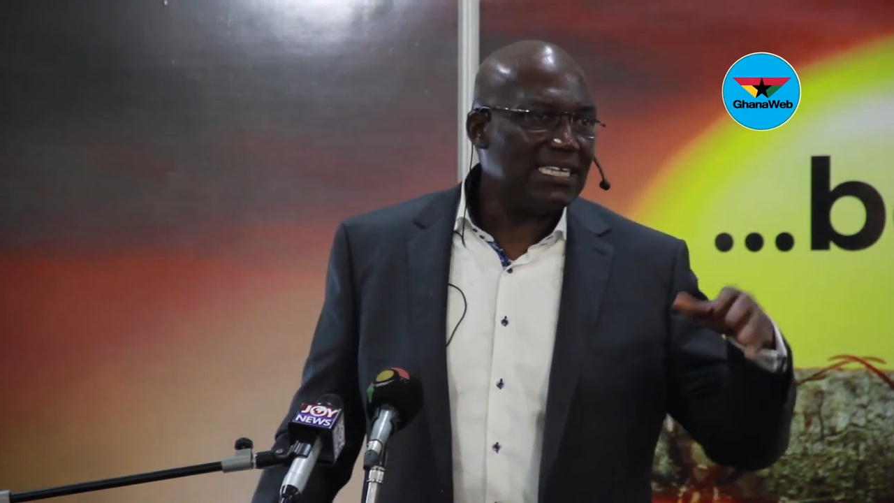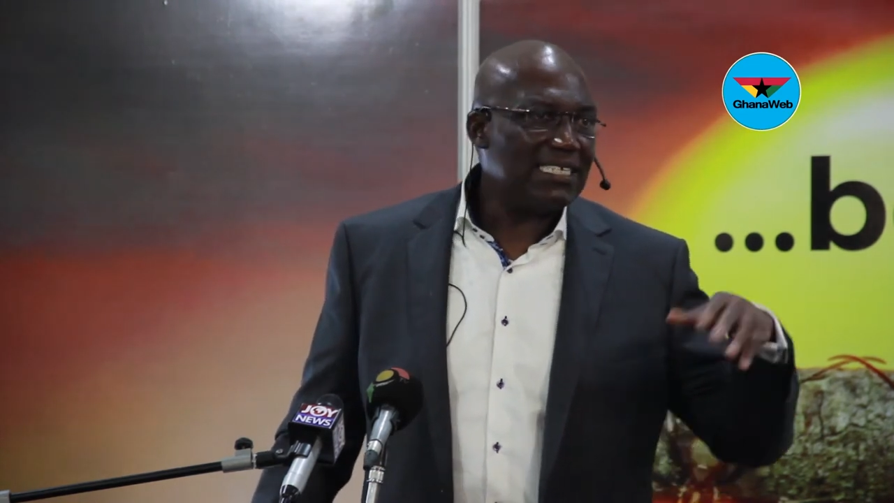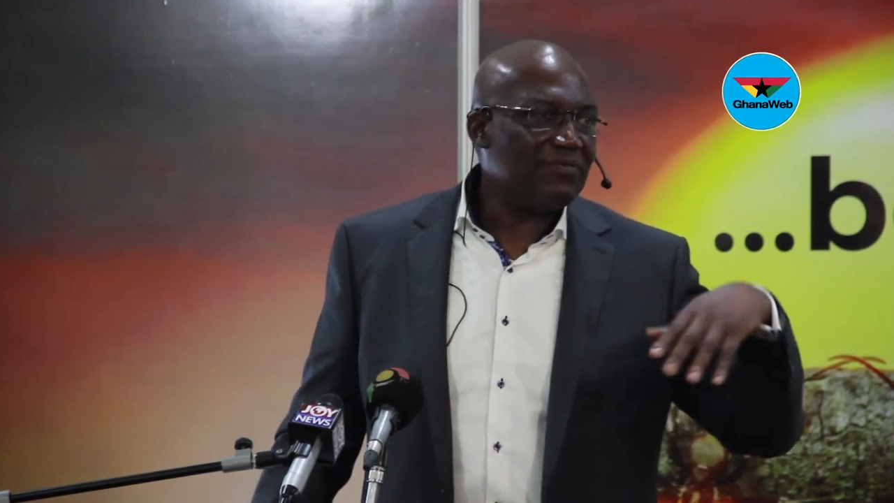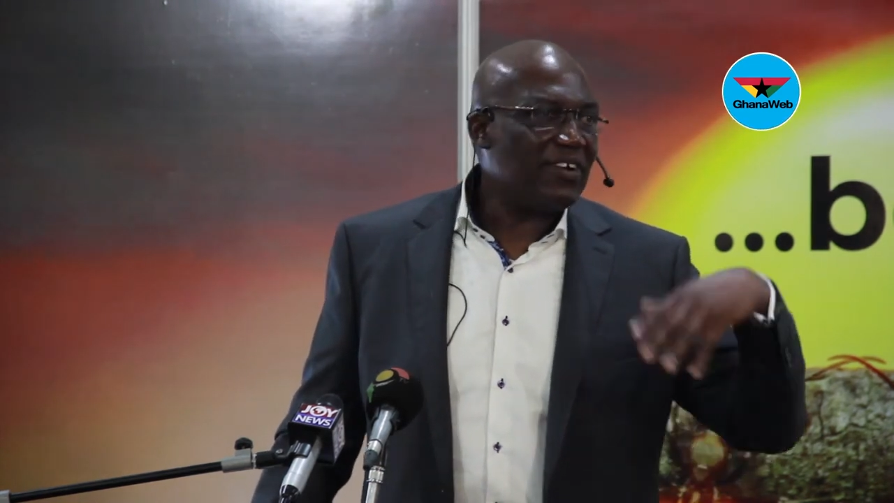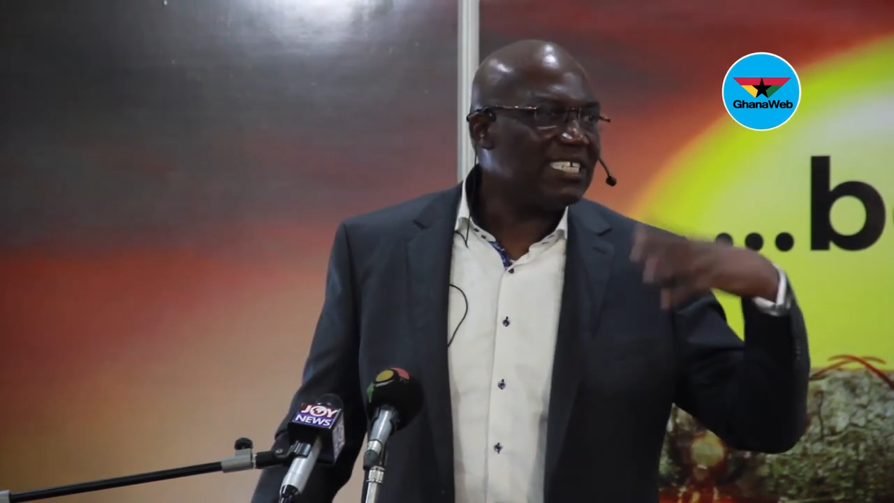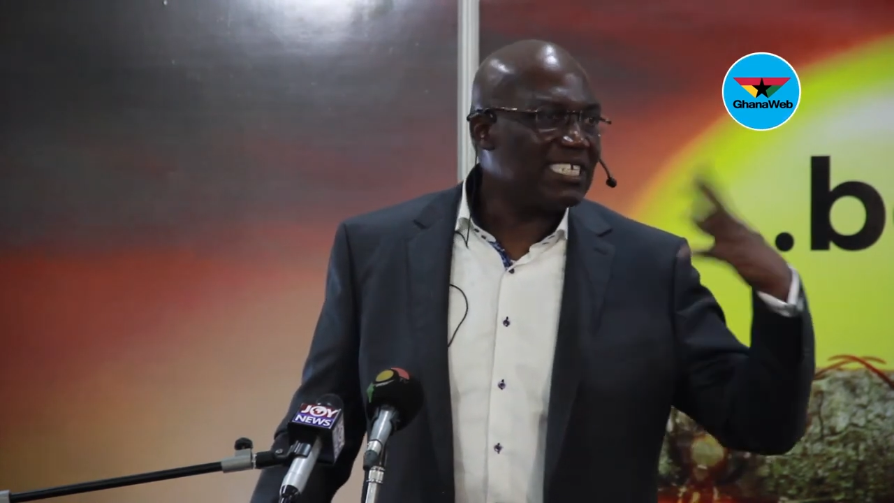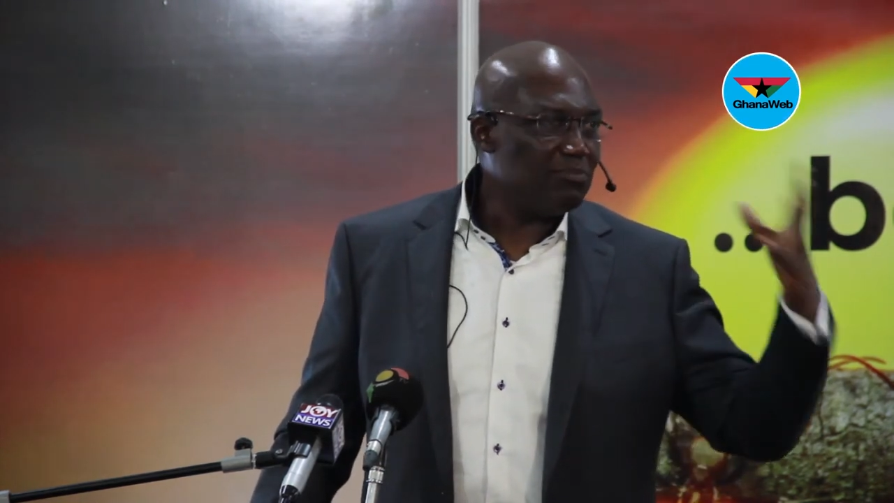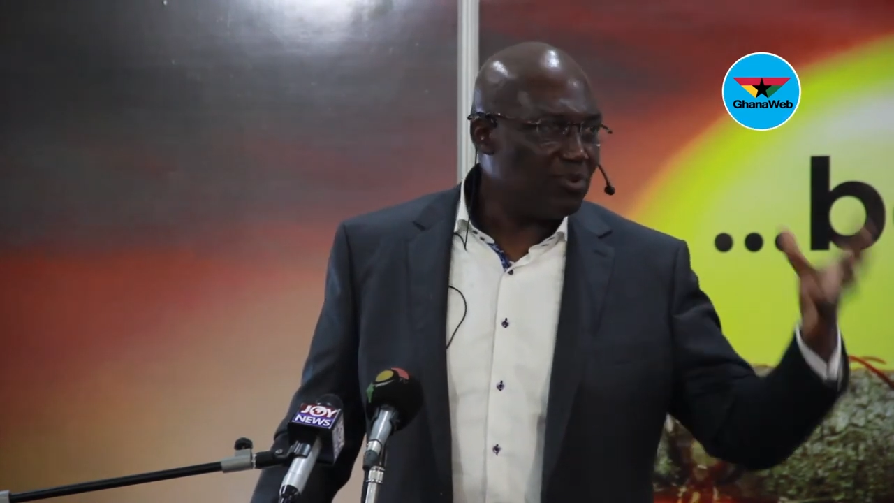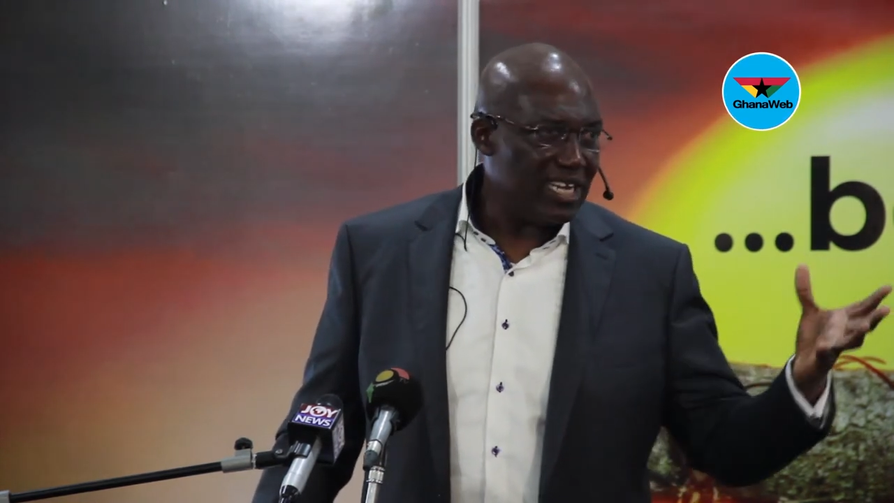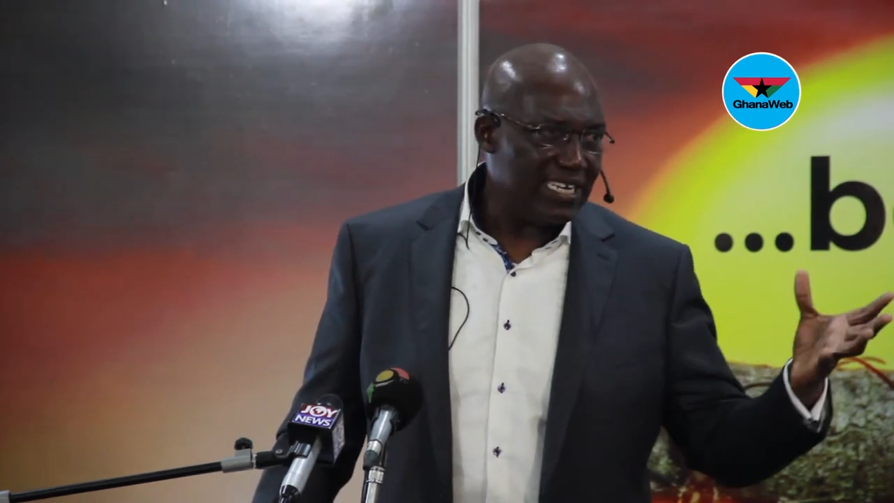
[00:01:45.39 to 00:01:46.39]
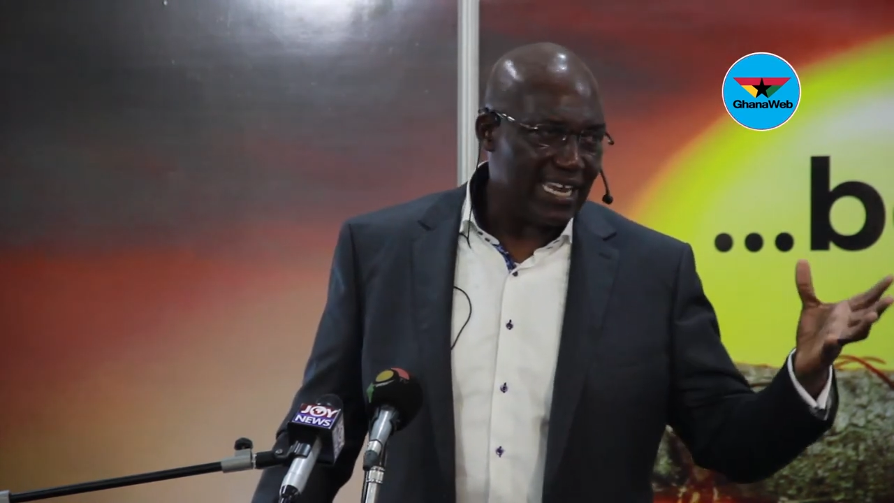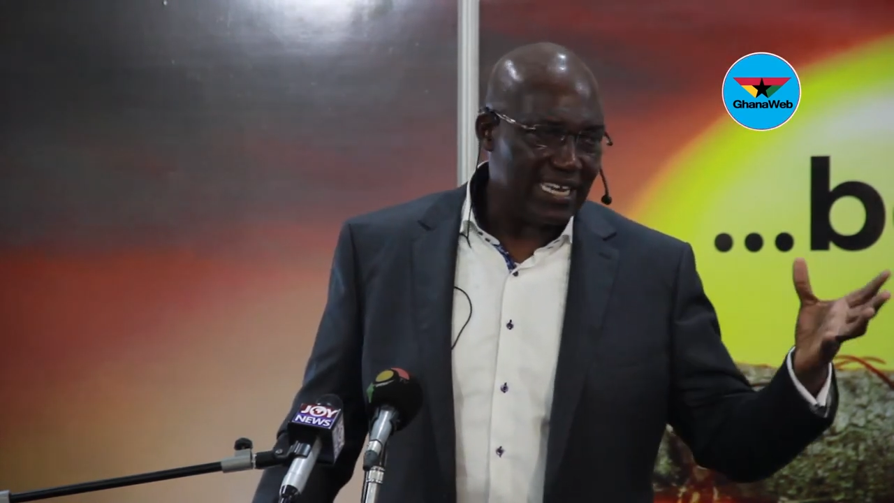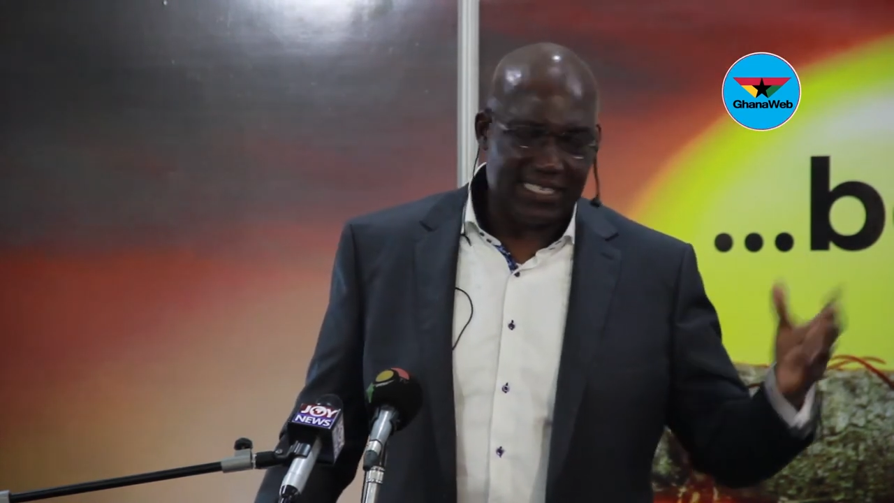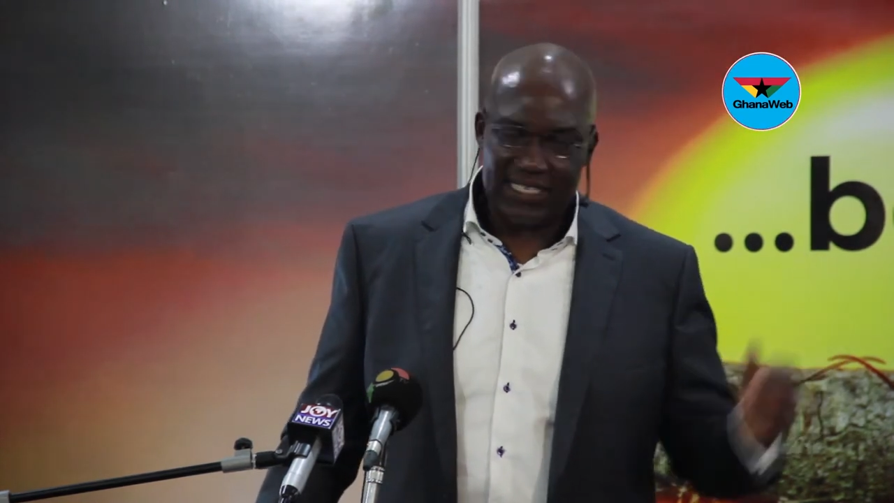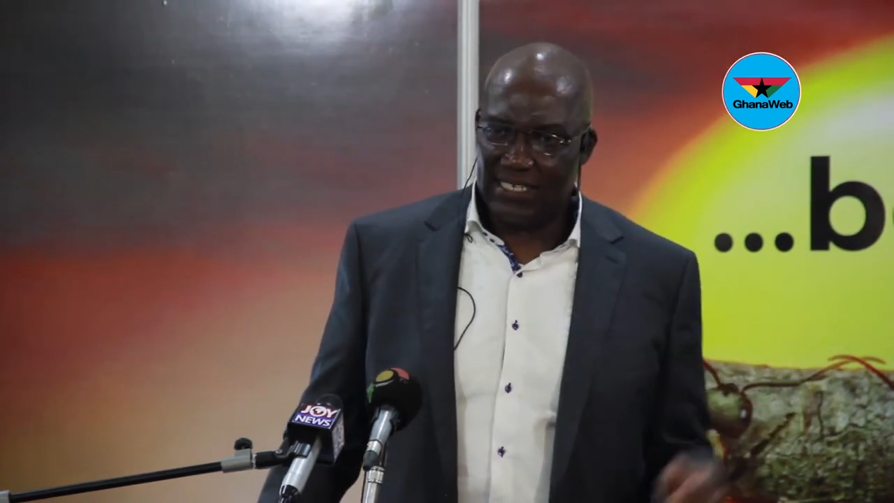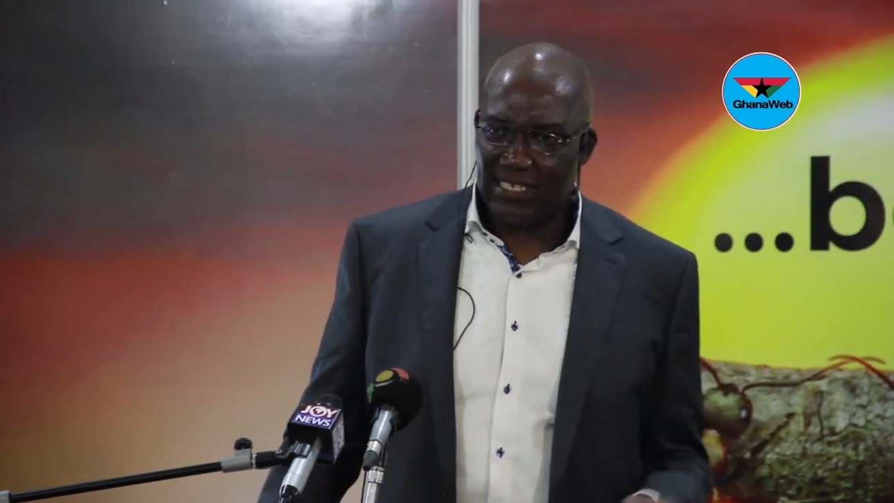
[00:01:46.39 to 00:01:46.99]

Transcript: It's a very simple index.